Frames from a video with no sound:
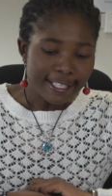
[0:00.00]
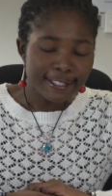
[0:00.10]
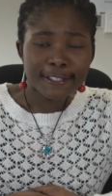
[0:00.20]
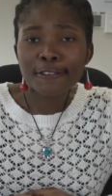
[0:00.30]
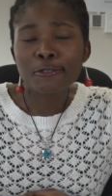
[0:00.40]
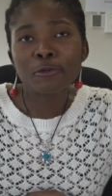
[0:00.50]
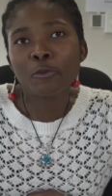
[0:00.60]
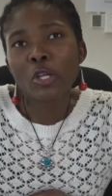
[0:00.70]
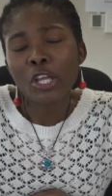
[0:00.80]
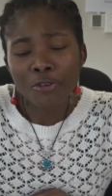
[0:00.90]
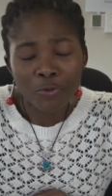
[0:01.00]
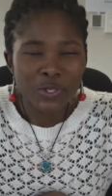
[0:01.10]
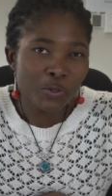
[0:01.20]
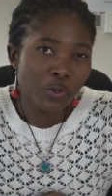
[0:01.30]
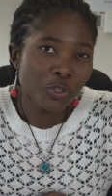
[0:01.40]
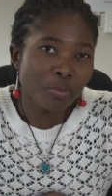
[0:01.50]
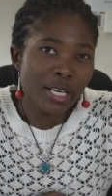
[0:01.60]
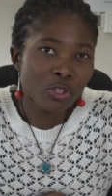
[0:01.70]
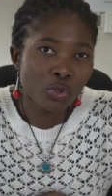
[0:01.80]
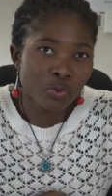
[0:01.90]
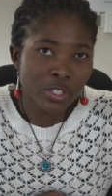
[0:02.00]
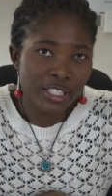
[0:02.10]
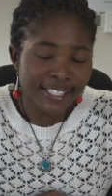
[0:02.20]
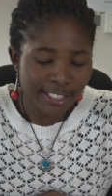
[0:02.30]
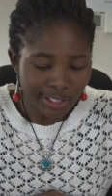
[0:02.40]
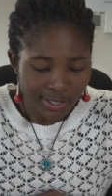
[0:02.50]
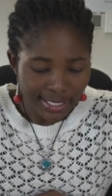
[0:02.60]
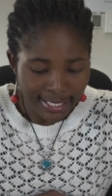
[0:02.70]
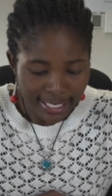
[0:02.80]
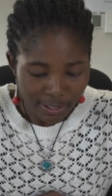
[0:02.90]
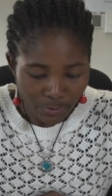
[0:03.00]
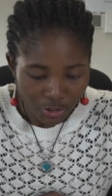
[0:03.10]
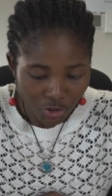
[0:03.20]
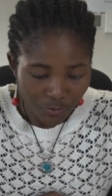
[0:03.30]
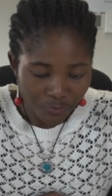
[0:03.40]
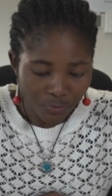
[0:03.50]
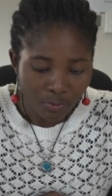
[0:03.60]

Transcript: So, if we switch back to the IsiXhosa language,